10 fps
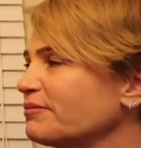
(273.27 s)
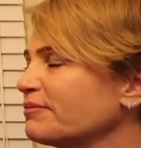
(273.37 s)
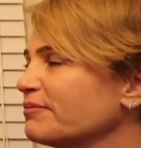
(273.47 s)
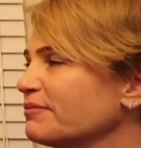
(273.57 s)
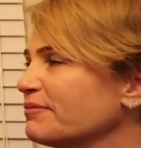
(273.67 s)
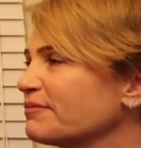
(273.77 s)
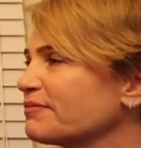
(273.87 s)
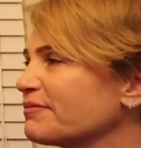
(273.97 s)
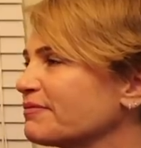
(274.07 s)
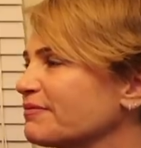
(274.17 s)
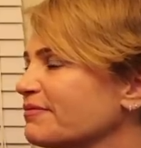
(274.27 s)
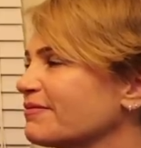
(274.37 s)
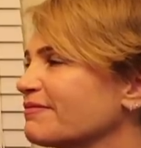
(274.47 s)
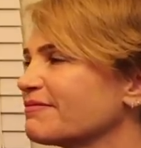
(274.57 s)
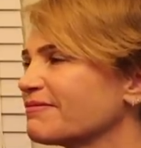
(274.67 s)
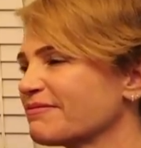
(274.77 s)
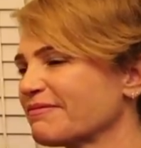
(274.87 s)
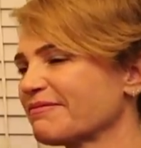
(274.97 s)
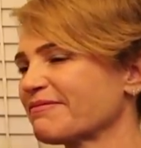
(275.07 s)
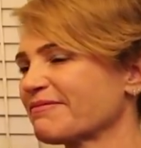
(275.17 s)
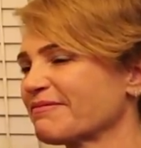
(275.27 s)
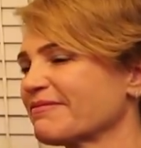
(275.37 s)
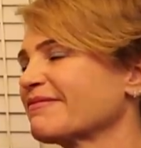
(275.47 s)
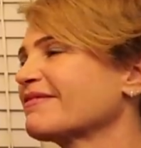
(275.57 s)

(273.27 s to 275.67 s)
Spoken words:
The person shown says nothing.